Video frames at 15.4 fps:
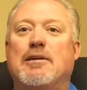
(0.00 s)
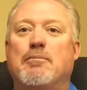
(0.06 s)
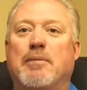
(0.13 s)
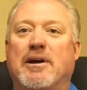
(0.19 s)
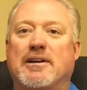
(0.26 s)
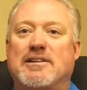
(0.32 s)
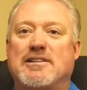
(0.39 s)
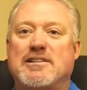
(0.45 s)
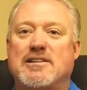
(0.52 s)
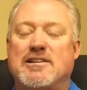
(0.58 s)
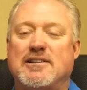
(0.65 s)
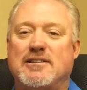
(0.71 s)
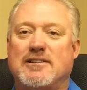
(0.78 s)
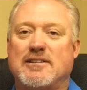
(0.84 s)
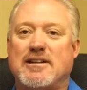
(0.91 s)
But
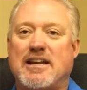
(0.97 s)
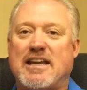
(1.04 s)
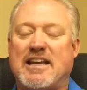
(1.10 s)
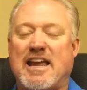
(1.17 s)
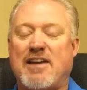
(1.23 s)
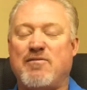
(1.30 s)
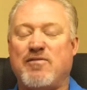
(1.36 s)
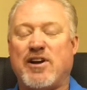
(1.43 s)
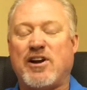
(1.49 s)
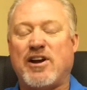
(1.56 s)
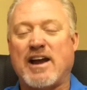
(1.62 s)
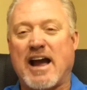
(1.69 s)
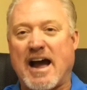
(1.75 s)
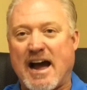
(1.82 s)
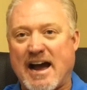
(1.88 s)
he came very
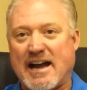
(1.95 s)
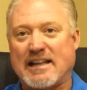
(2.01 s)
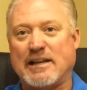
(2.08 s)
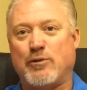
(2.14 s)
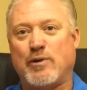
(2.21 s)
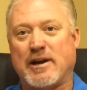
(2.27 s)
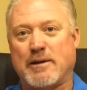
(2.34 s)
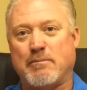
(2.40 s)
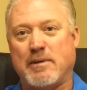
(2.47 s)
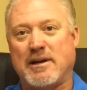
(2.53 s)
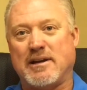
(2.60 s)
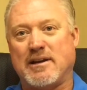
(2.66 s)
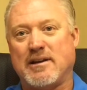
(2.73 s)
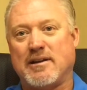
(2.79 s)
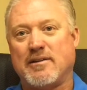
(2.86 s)
highly
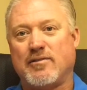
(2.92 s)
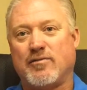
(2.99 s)
recommended